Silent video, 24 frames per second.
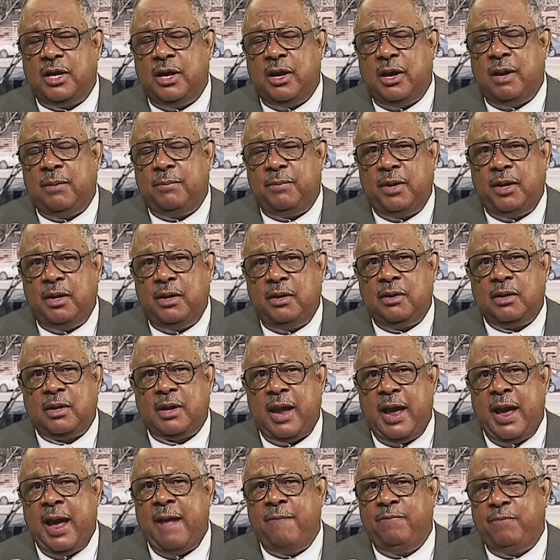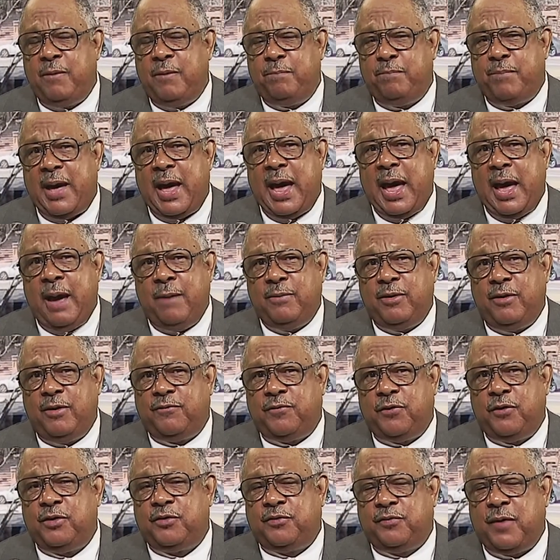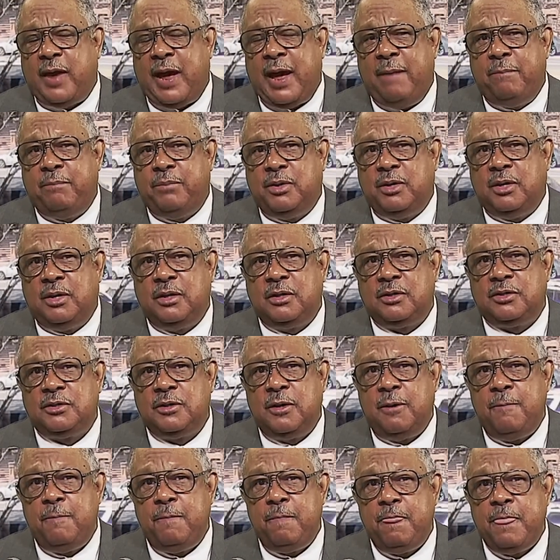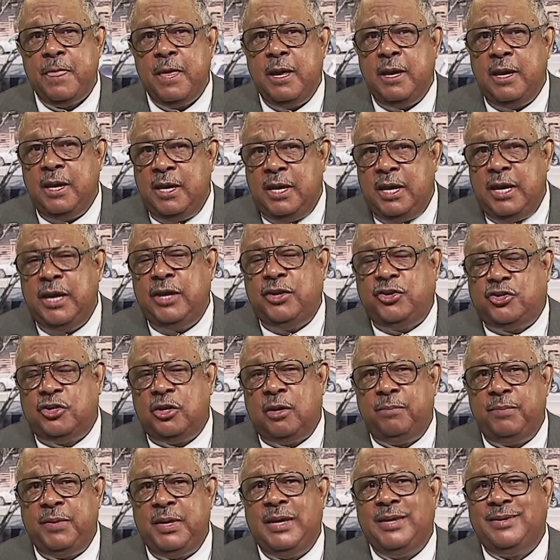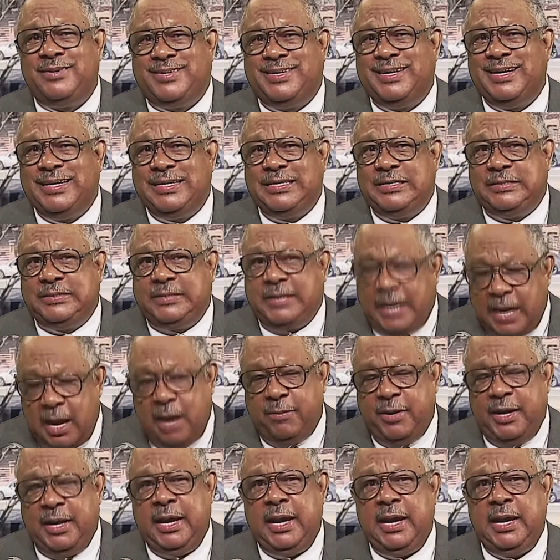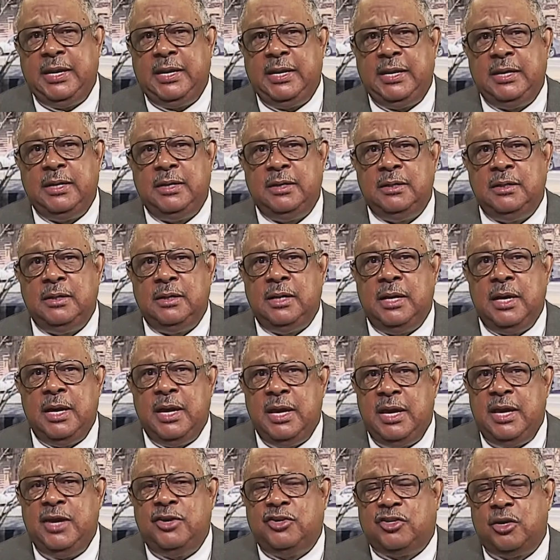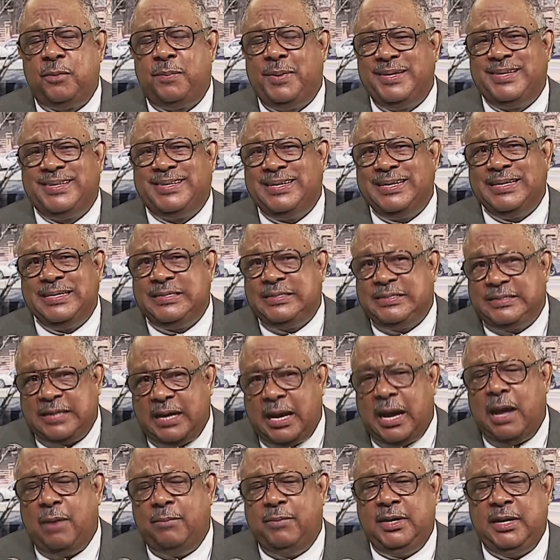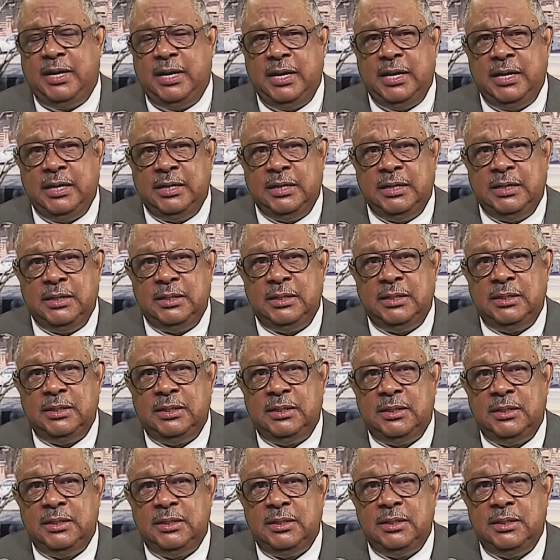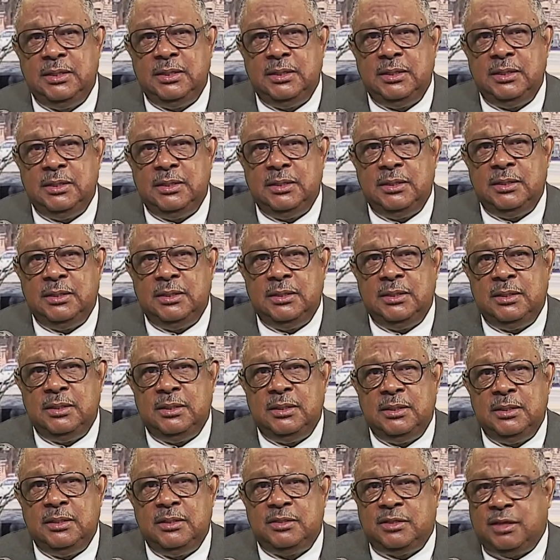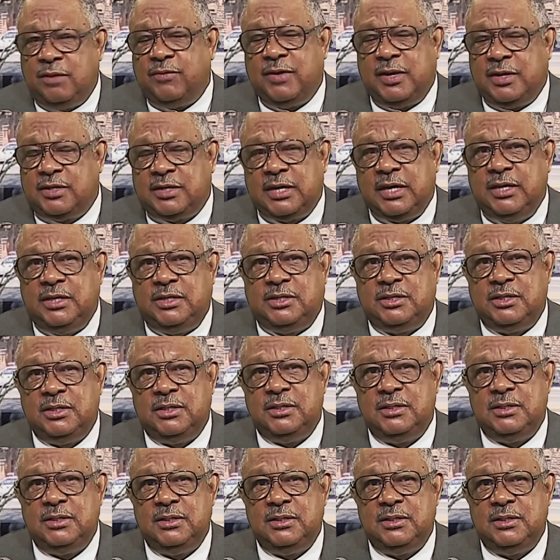up look at the Bible, the first five books, Egypt is the dominating, Egypt is the dominating civilization.